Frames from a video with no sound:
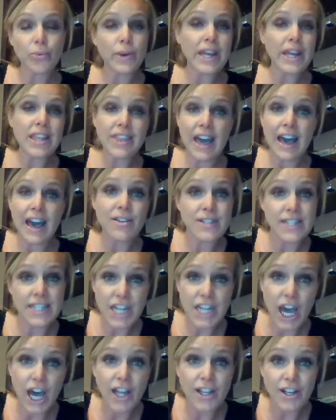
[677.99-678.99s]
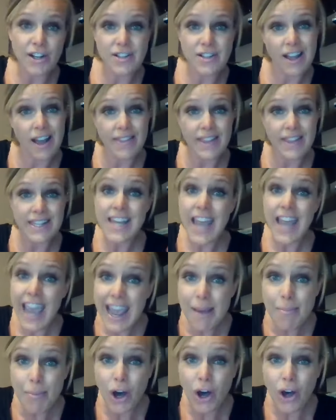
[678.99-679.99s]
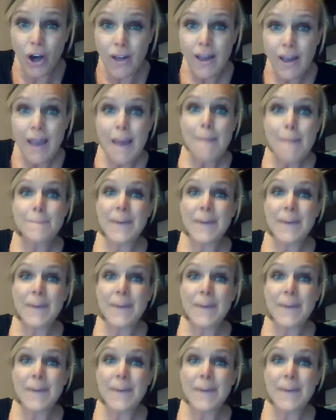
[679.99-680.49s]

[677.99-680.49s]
$3,000 on the table